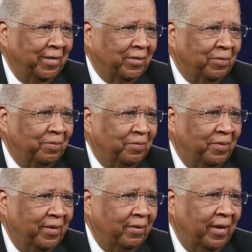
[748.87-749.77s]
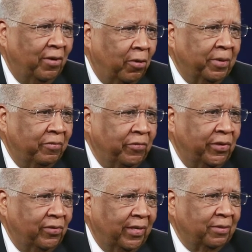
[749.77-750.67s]
It's been, and urban
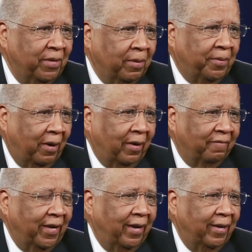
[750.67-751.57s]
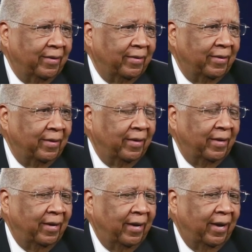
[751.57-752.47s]
renewal has been a part of that.
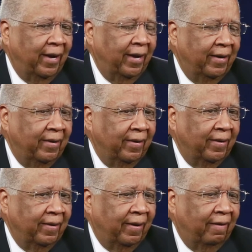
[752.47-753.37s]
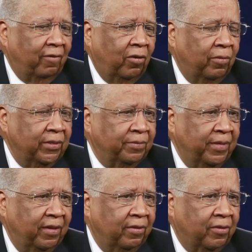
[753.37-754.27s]
And I've always
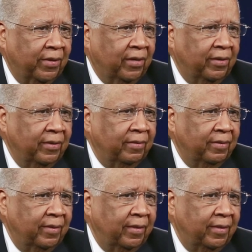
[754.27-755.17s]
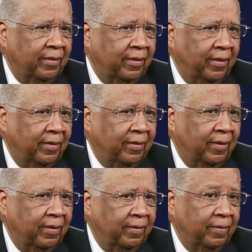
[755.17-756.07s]
been thrilled and
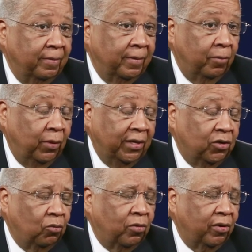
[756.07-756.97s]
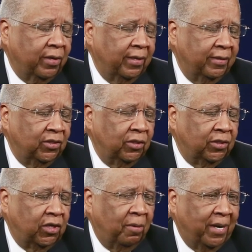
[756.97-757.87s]
willing to work and
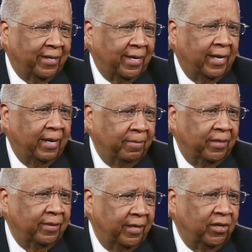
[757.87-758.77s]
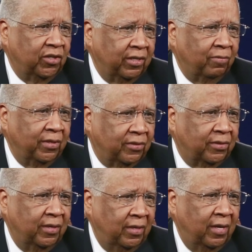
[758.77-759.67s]
share my time and energy
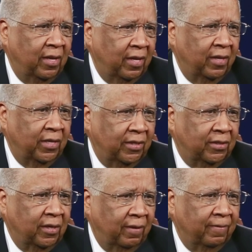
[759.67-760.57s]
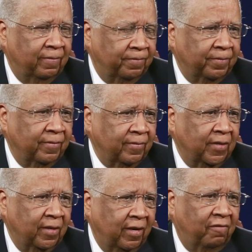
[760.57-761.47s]
with these
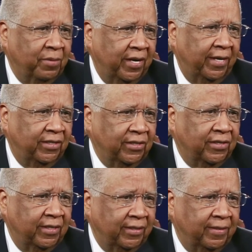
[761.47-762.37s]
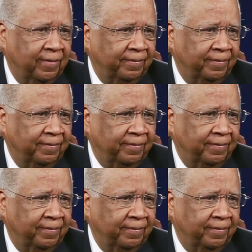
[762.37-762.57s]
government agencies.